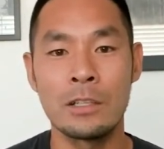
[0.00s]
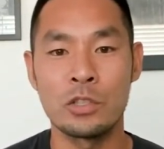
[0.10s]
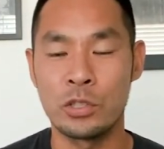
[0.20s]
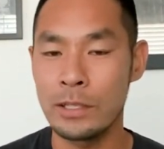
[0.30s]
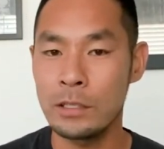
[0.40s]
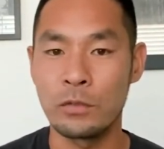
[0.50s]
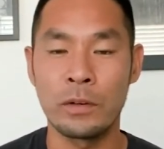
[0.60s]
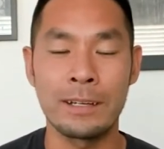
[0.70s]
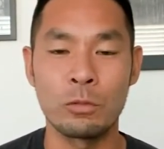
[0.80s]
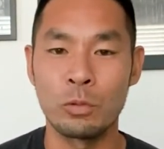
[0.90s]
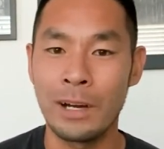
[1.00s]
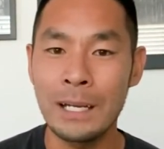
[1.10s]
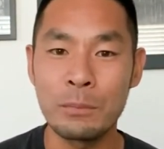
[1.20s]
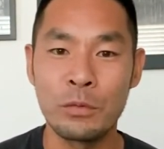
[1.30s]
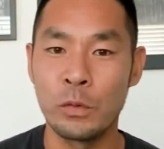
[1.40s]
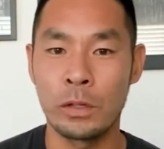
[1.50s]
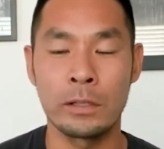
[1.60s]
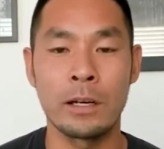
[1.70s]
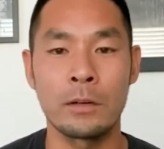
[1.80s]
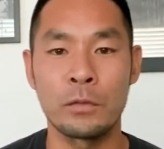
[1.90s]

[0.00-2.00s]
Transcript: justified right before God,